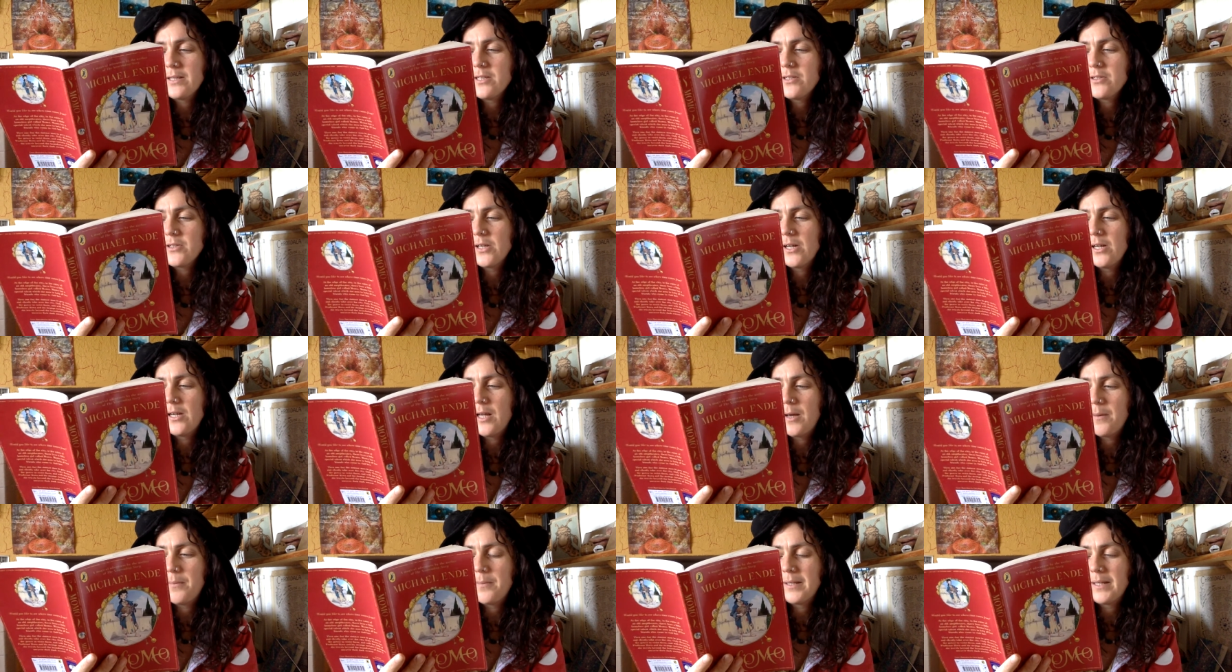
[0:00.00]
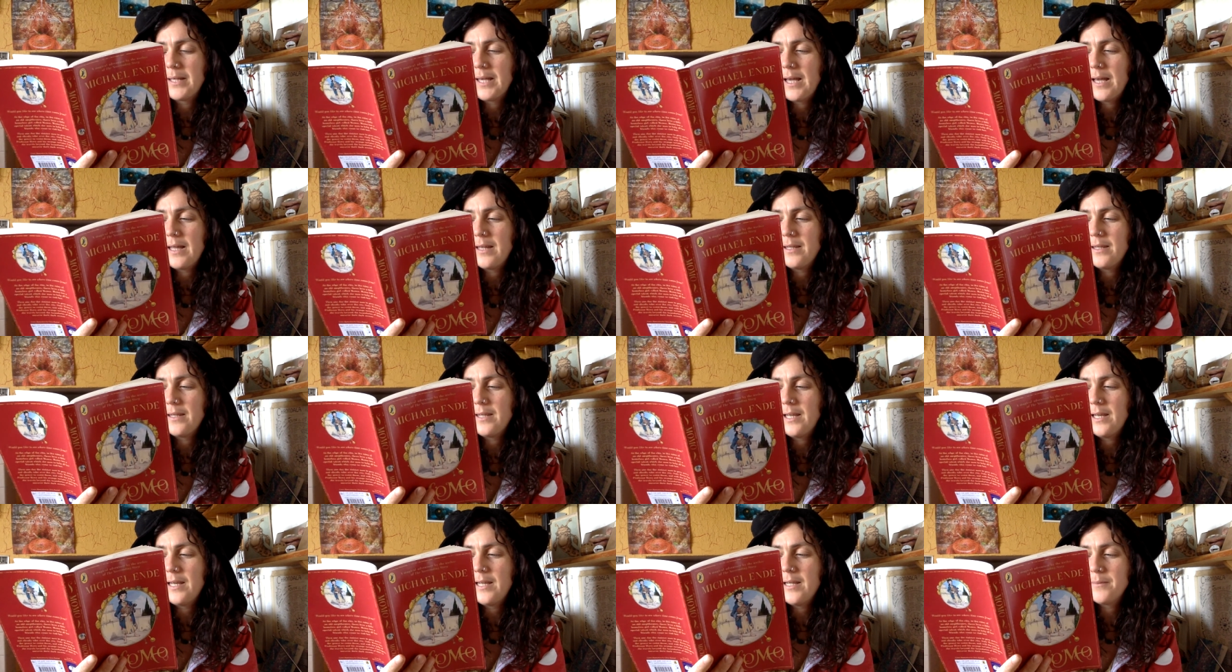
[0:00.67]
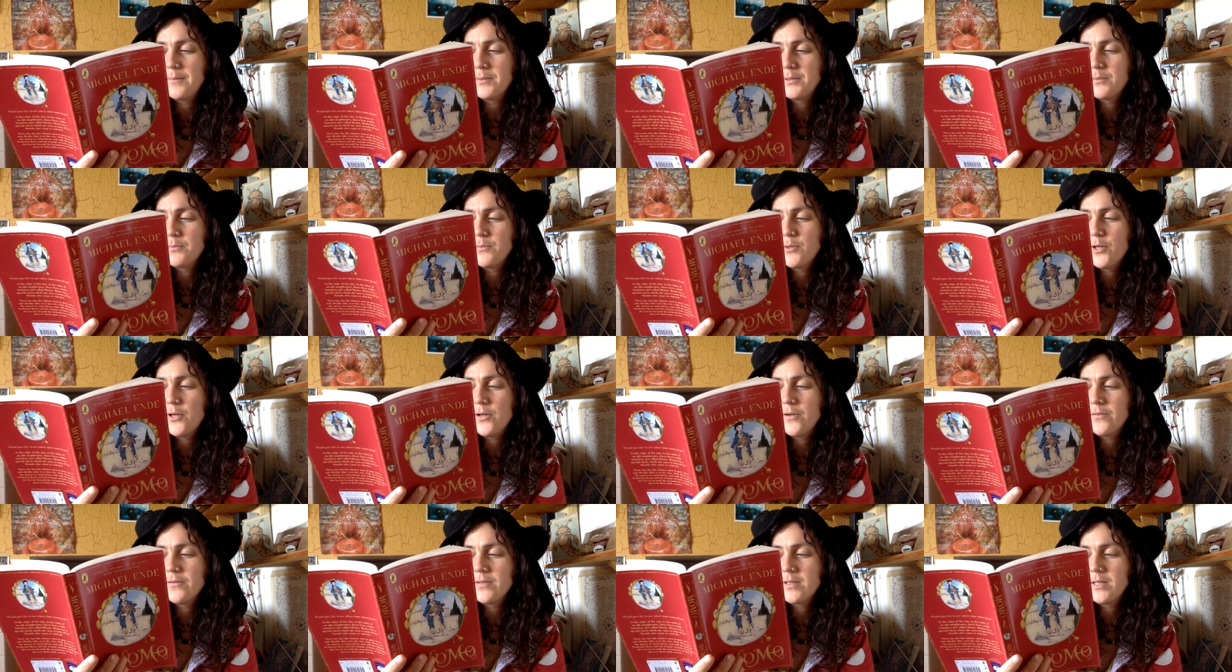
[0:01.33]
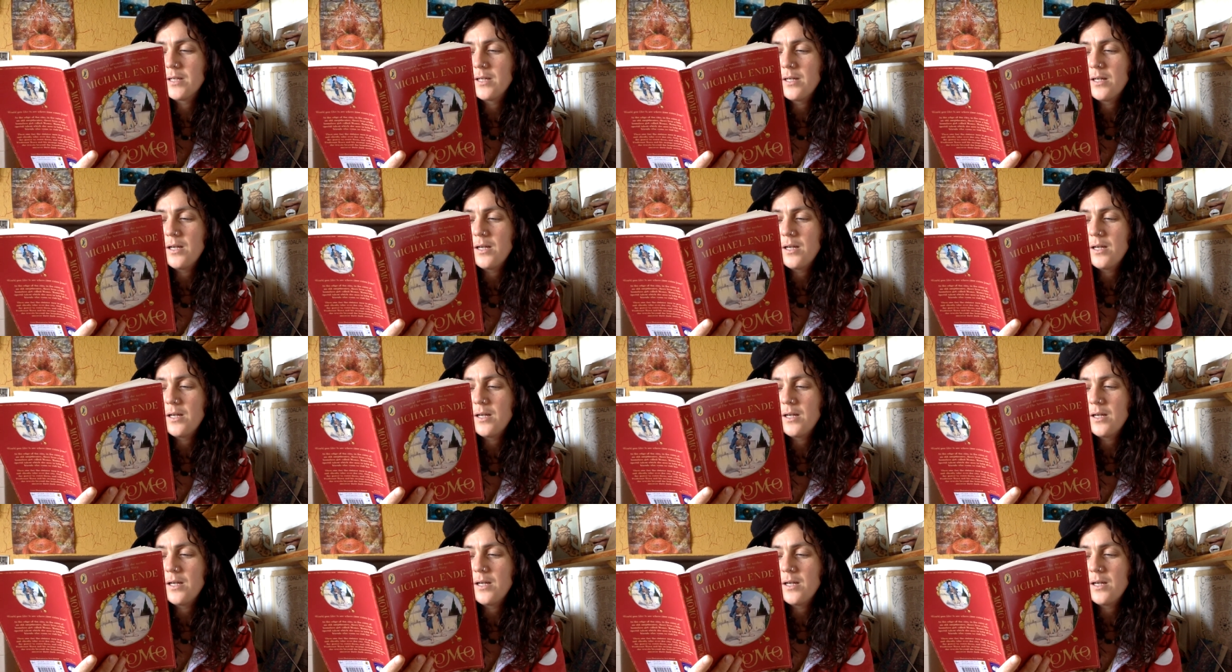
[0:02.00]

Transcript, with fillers: the doll up again. The lips moved.